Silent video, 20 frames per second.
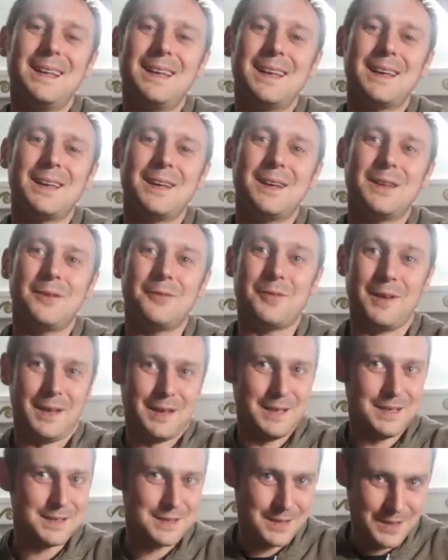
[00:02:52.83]
the
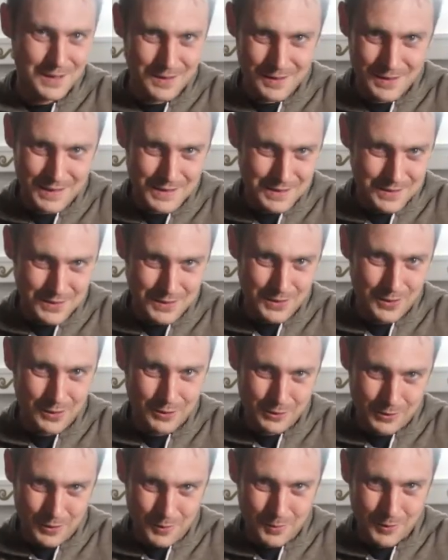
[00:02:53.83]
fact there's a
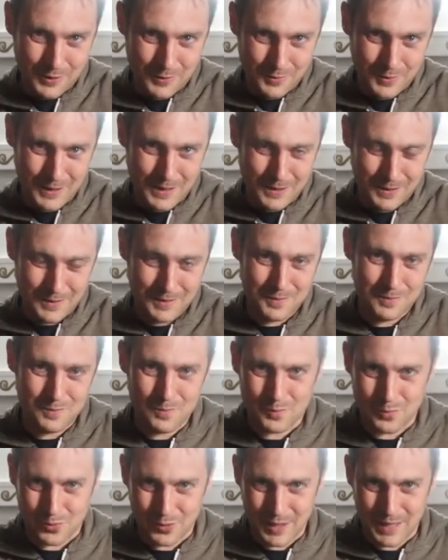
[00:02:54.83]
nuclear power plant
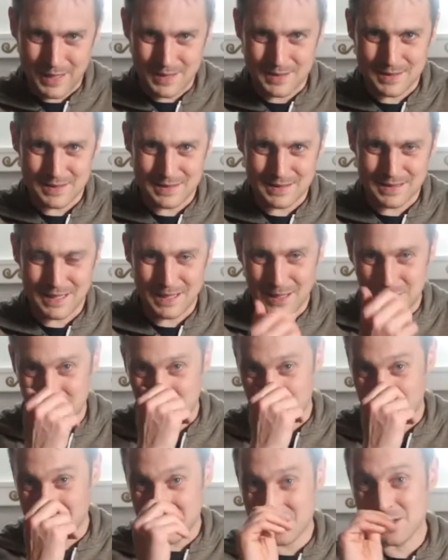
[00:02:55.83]
brings
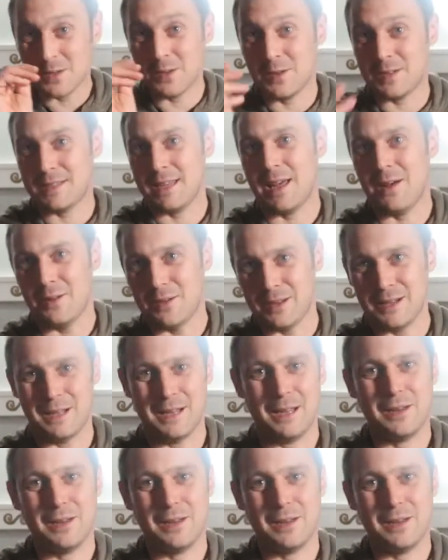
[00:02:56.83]
money to the town.